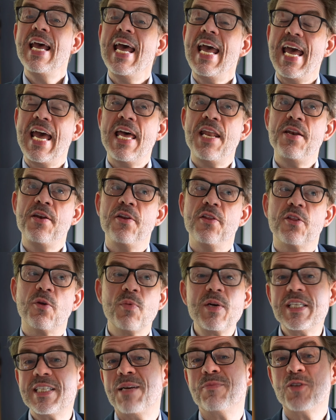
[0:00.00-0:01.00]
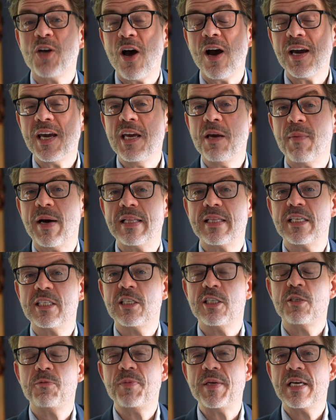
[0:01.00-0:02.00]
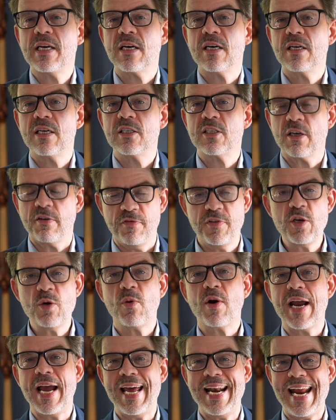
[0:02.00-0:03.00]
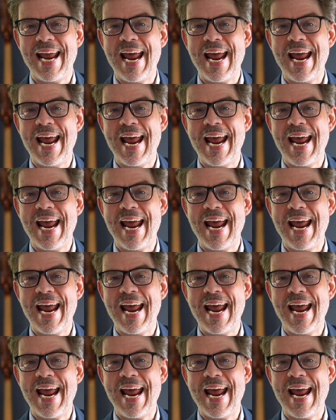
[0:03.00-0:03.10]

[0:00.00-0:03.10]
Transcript: And the reason I'm talking about this is because a viewer had